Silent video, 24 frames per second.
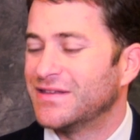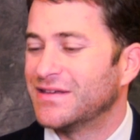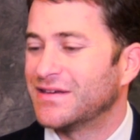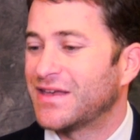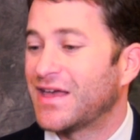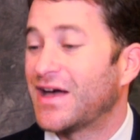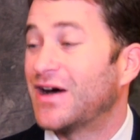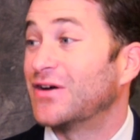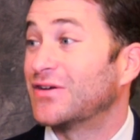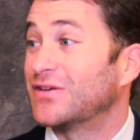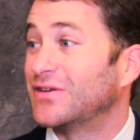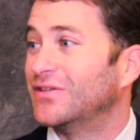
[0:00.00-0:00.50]

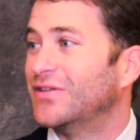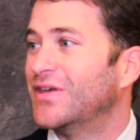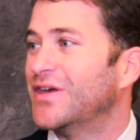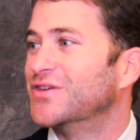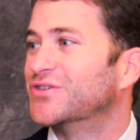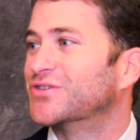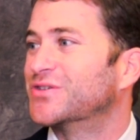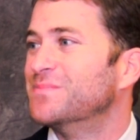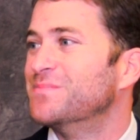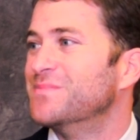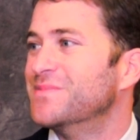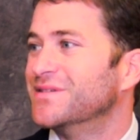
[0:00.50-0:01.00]

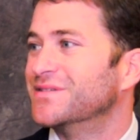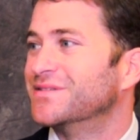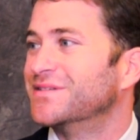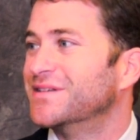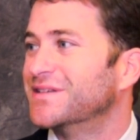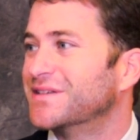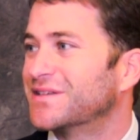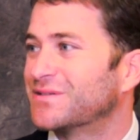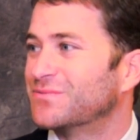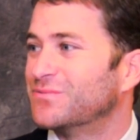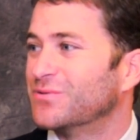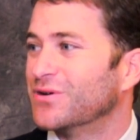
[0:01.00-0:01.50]
calculation
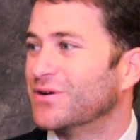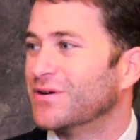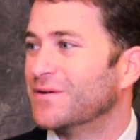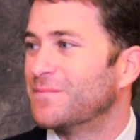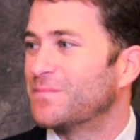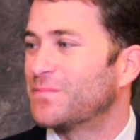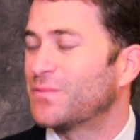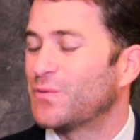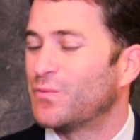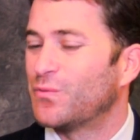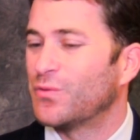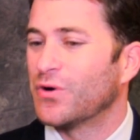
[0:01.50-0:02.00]
business where
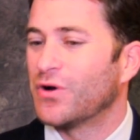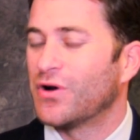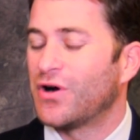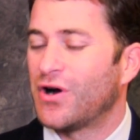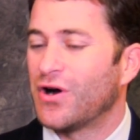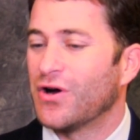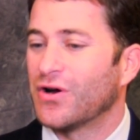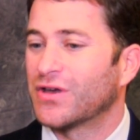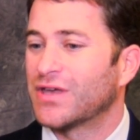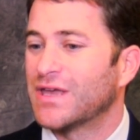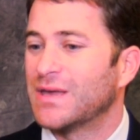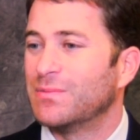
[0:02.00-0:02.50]

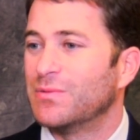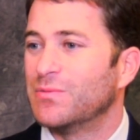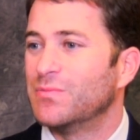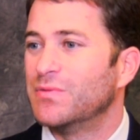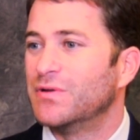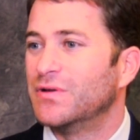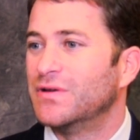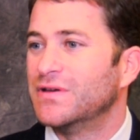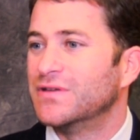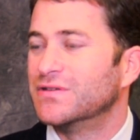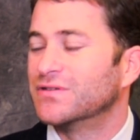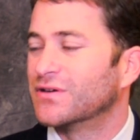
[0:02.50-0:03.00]
our
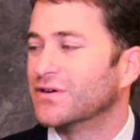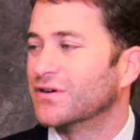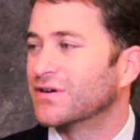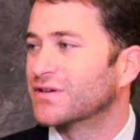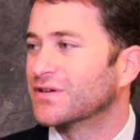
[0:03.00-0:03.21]
capabilities are